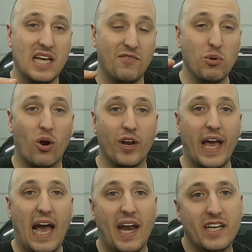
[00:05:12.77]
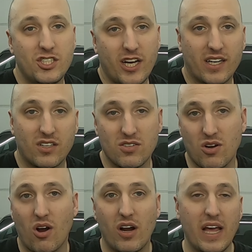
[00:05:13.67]
If you already had injectors
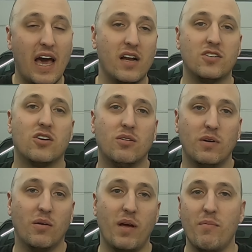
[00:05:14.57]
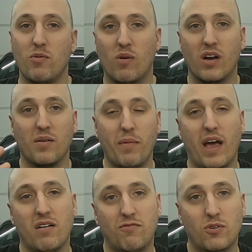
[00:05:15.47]
or already had a turbo, maybe you wanted a
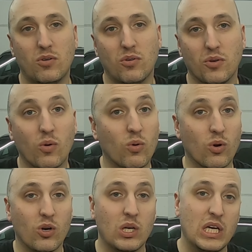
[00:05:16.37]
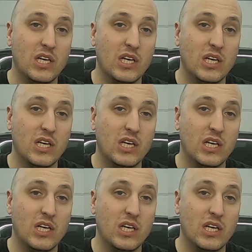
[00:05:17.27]
manifold or